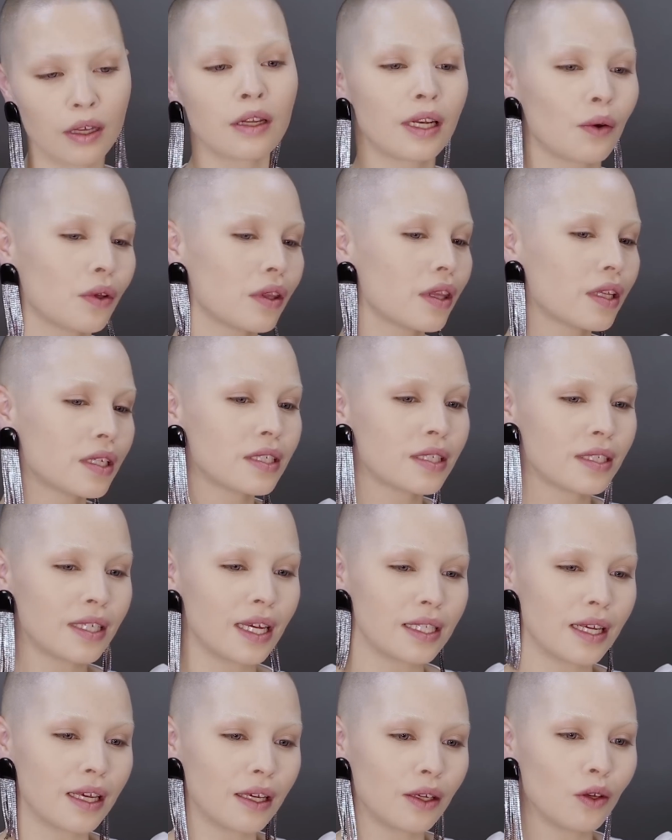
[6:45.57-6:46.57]
Now,
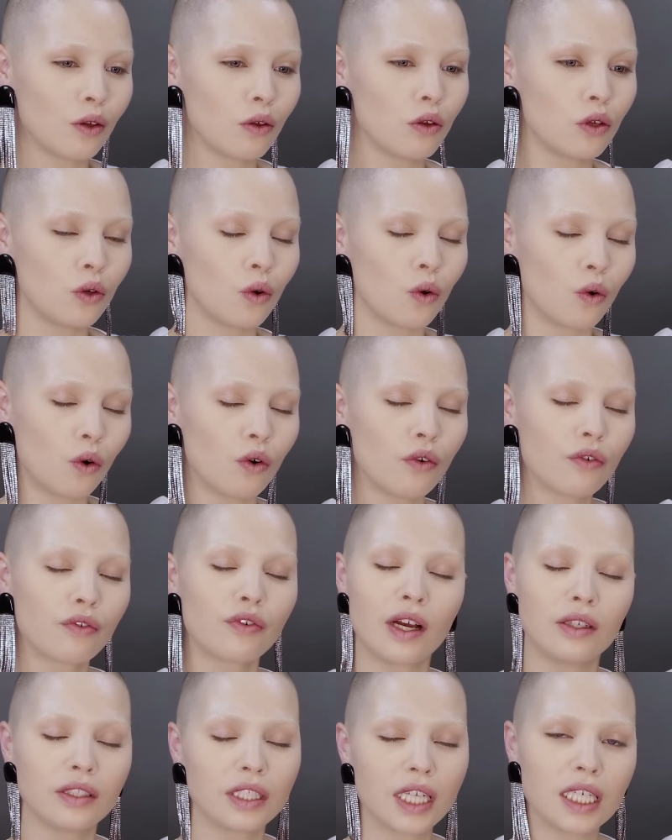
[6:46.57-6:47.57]
setting your
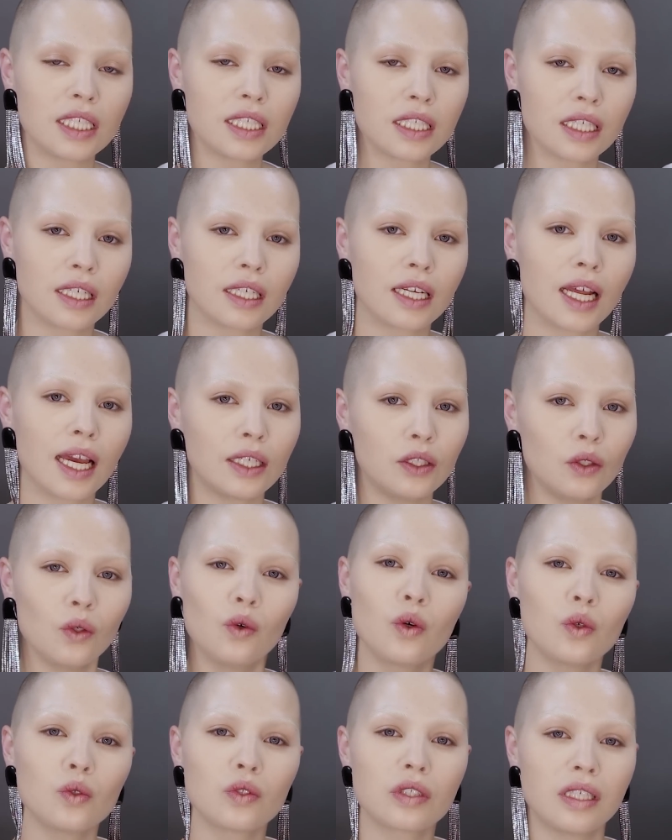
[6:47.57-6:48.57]
foundation and
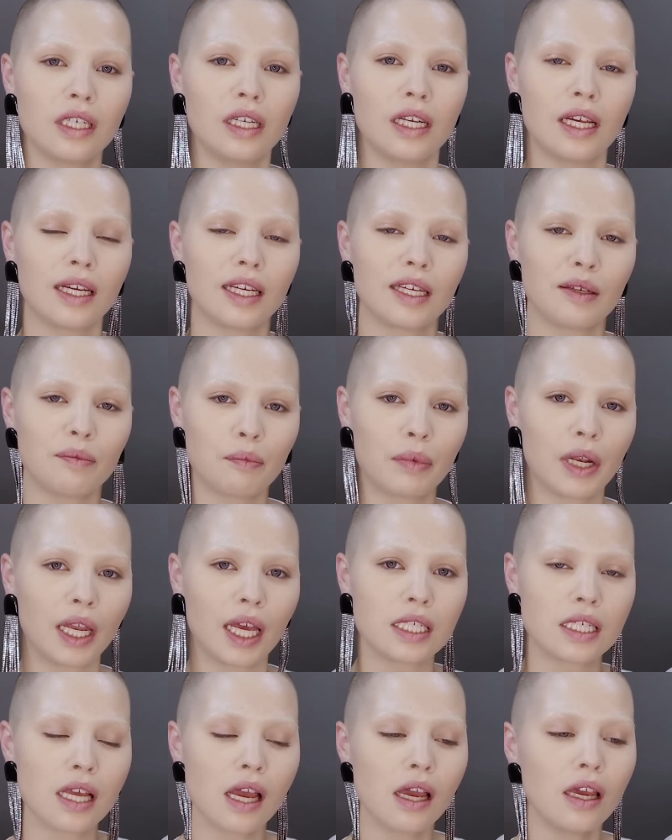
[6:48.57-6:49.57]
your concealer in
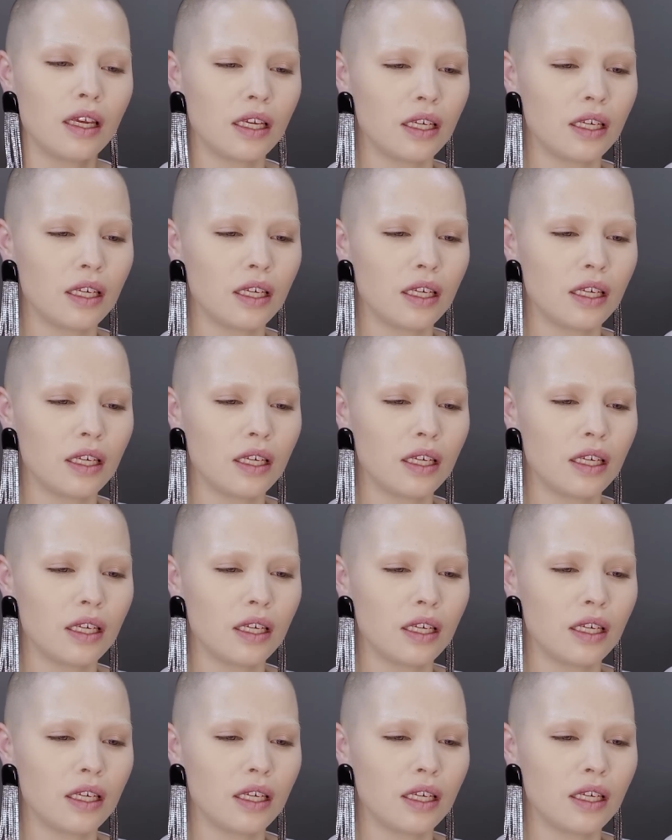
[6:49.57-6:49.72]
place,